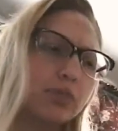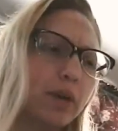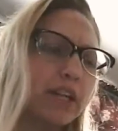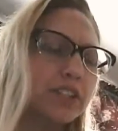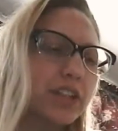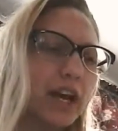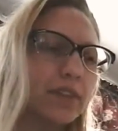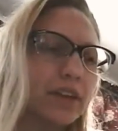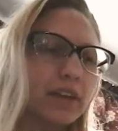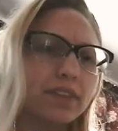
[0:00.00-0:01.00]
spacing. I
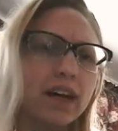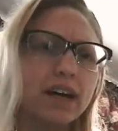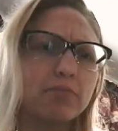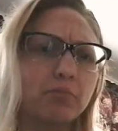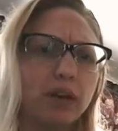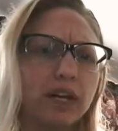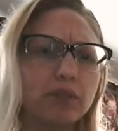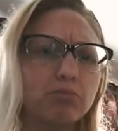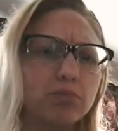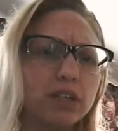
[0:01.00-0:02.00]
think that
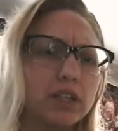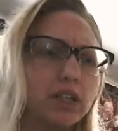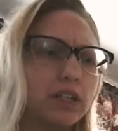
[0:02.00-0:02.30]
might be